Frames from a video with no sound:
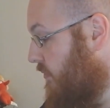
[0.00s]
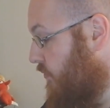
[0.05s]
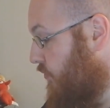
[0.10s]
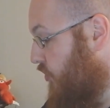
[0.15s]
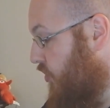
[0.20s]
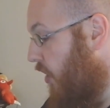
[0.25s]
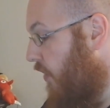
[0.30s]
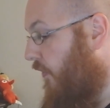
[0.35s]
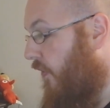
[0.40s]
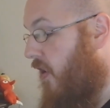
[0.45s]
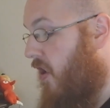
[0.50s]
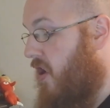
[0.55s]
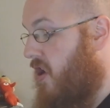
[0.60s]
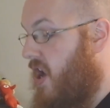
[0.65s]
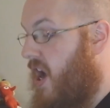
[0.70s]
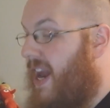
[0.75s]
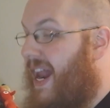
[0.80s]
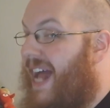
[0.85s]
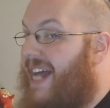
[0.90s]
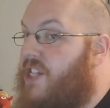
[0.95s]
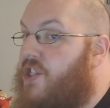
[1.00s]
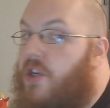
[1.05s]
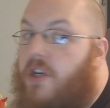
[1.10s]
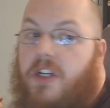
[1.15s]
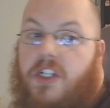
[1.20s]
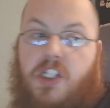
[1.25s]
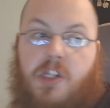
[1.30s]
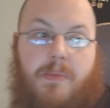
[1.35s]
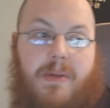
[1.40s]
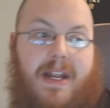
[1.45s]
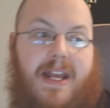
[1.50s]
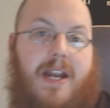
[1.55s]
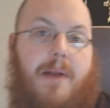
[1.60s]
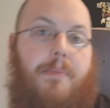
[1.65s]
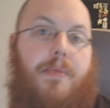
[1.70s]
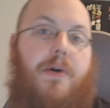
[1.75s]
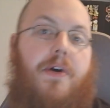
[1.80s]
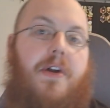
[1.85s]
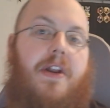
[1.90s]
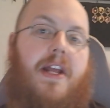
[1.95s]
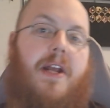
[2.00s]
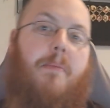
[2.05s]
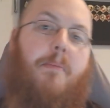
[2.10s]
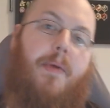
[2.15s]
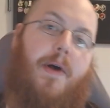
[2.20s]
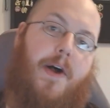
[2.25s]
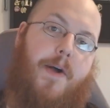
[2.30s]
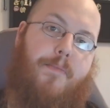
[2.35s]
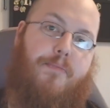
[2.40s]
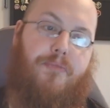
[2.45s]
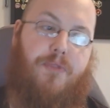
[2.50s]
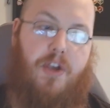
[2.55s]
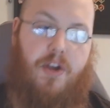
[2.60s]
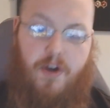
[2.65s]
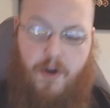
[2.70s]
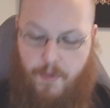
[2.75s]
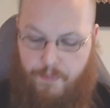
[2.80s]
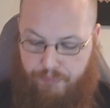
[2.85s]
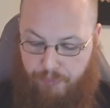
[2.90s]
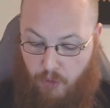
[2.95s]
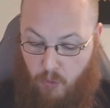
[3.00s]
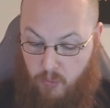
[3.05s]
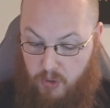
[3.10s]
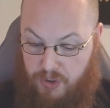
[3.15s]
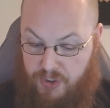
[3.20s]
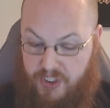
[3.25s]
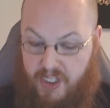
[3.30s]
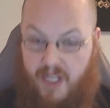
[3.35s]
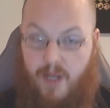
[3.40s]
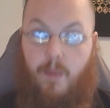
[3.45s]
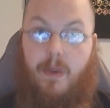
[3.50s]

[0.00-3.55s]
So far, not as good as the banana pudding, but we'll see.